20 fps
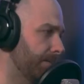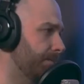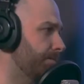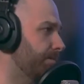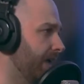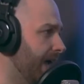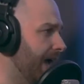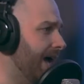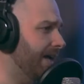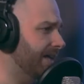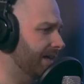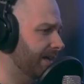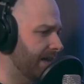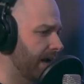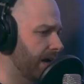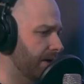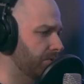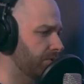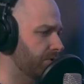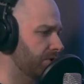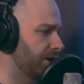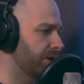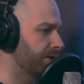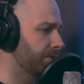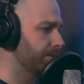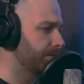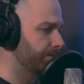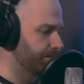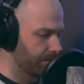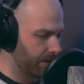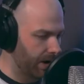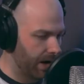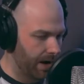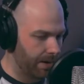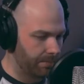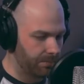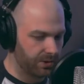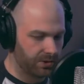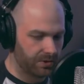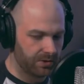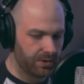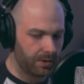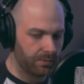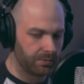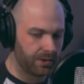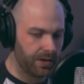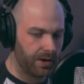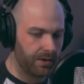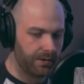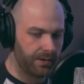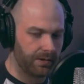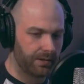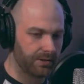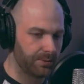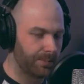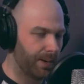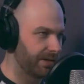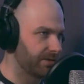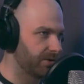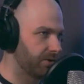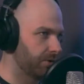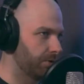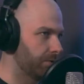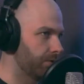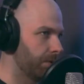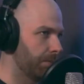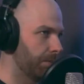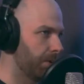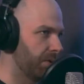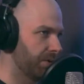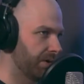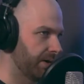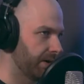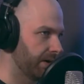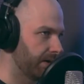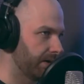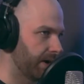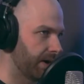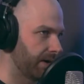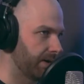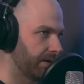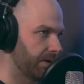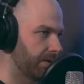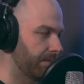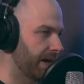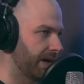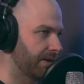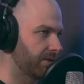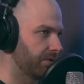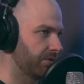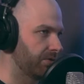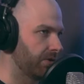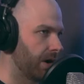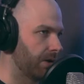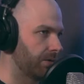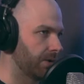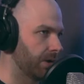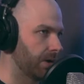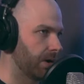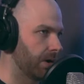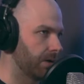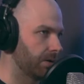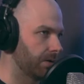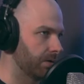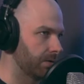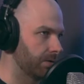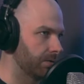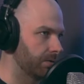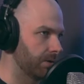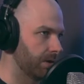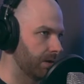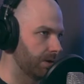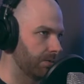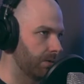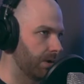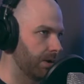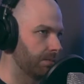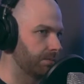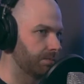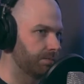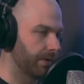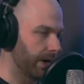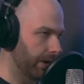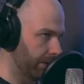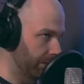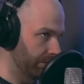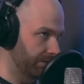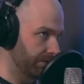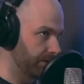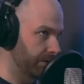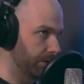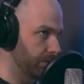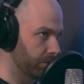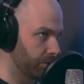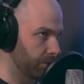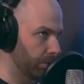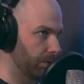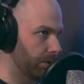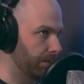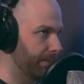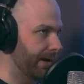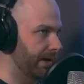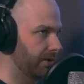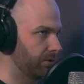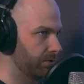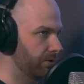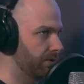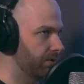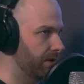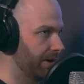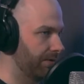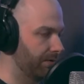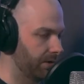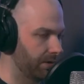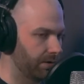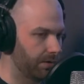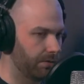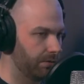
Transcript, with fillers: Yeah, yeah, yeah. It was good. Um, it's just I was going in expecting to do a morning, and I ended up there till five o'clock. And I was like, "Well, now I've used all the batteries and everything.